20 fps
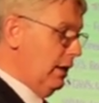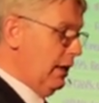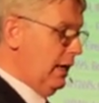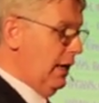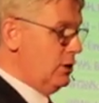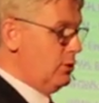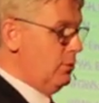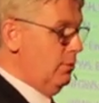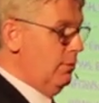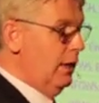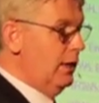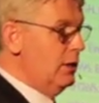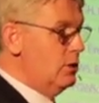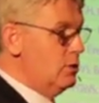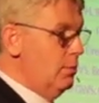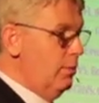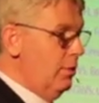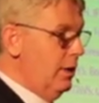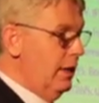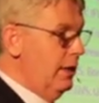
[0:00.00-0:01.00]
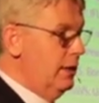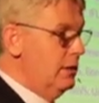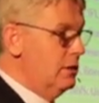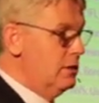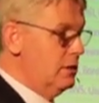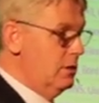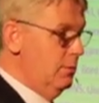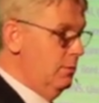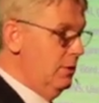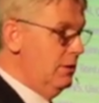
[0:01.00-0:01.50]
catchment management plans
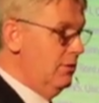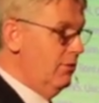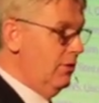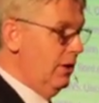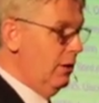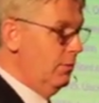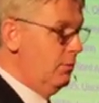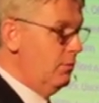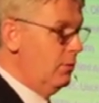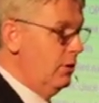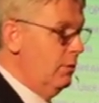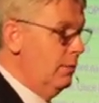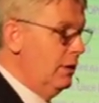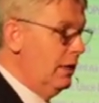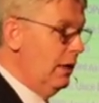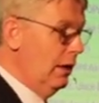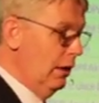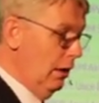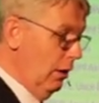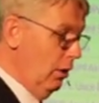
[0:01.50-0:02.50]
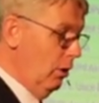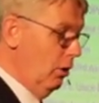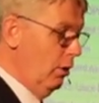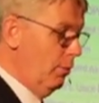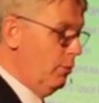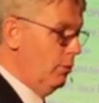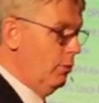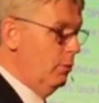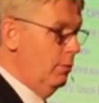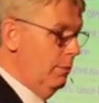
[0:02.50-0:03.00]
to be developed, and again,
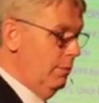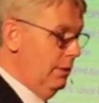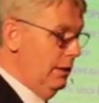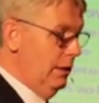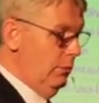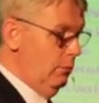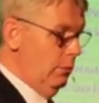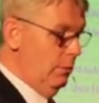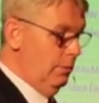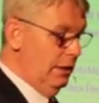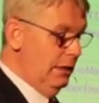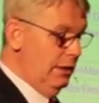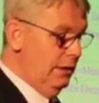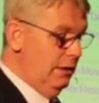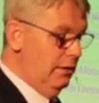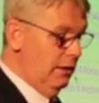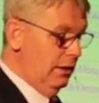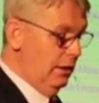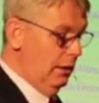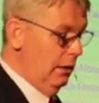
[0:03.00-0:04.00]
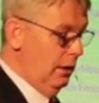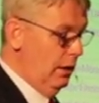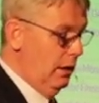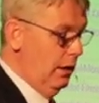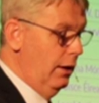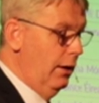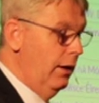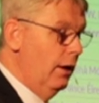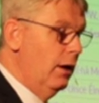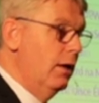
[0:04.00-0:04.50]
LawPro will be leading
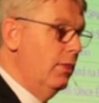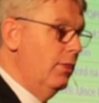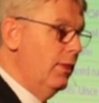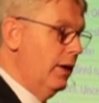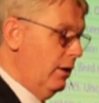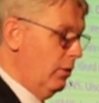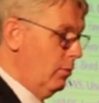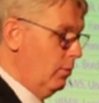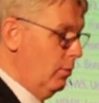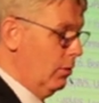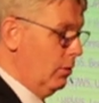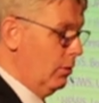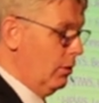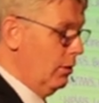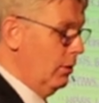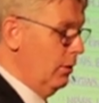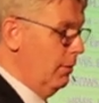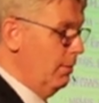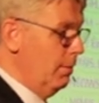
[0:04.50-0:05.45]
on that work.